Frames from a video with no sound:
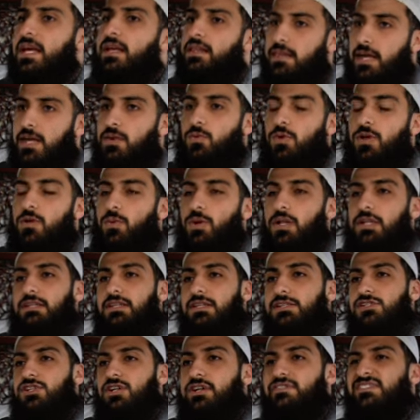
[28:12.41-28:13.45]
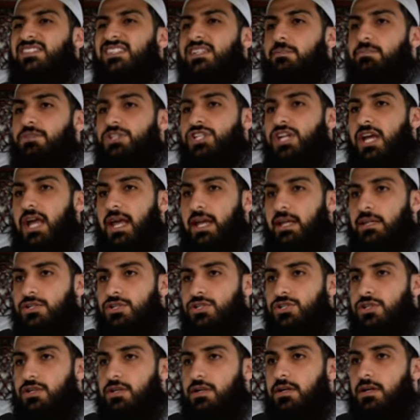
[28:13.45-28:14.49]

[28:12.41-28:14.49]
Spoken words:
Then we will deserve some change.